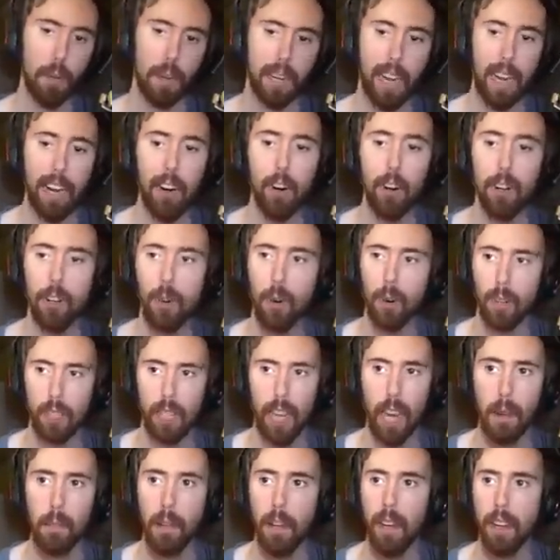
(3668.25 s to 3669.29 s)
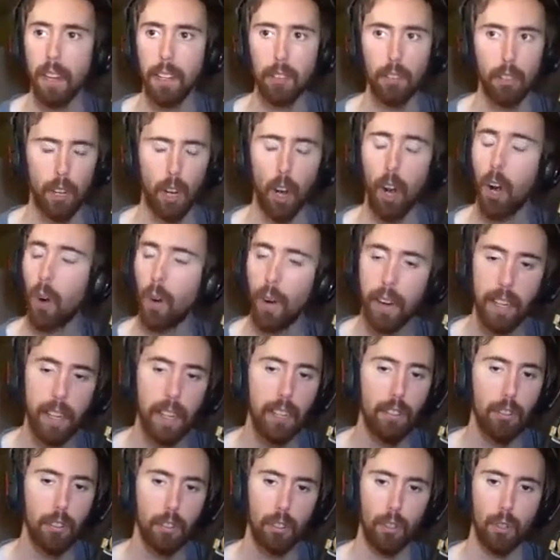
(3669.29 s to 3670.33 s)
Like Eleanor came in, he's like, all I
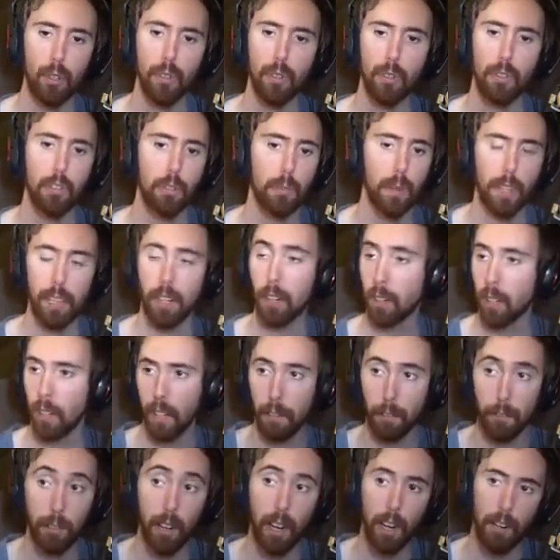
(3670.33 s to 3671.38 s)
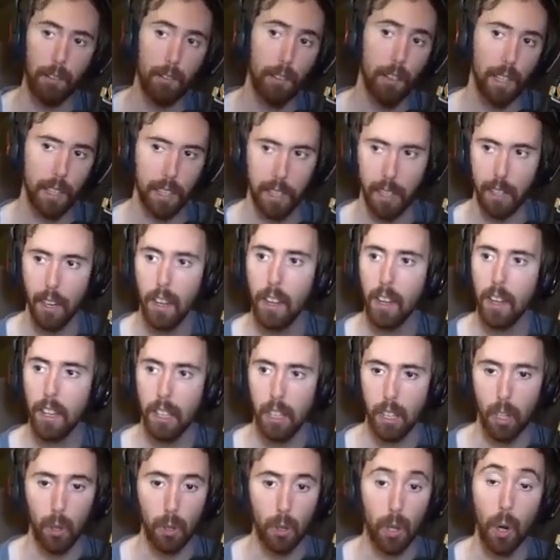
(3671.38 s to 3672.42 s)
need is the shoulders. I'm like, okay, fine, fucking,
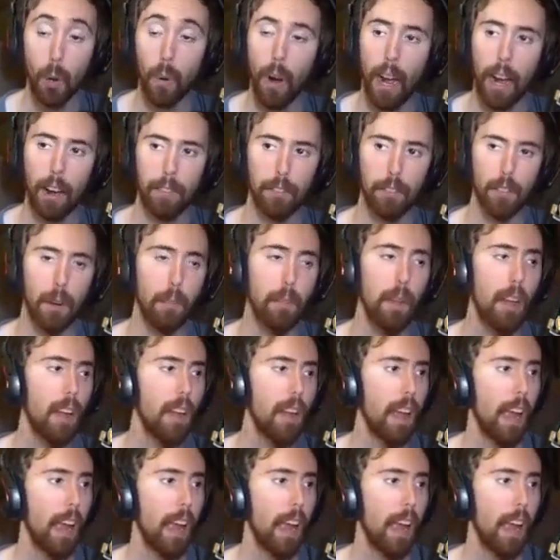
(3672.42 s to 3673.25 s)
you know, go after him.